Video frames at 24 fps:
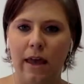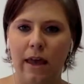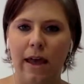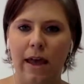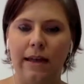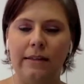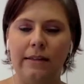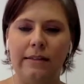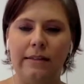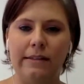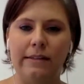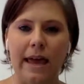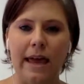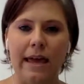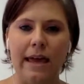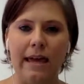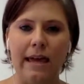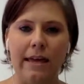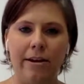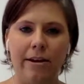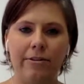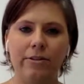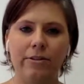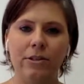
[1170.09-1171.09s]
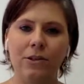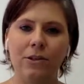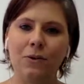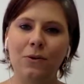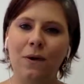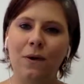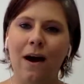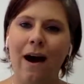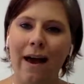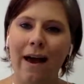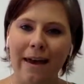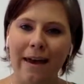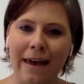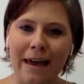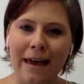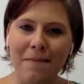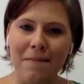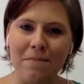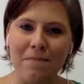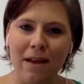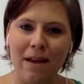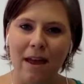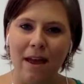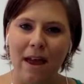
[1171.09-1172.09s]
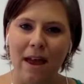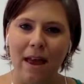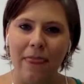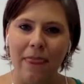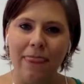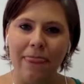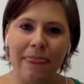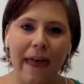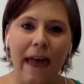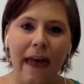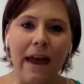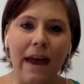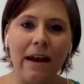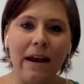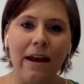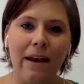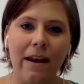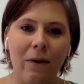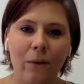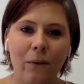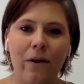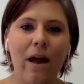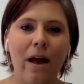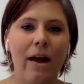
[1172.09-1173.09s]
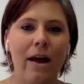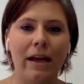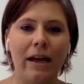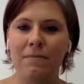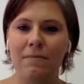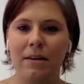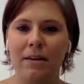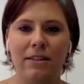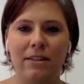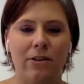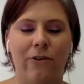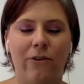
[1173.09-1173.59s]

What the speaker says: and say, here's who I am, then we're not going to be so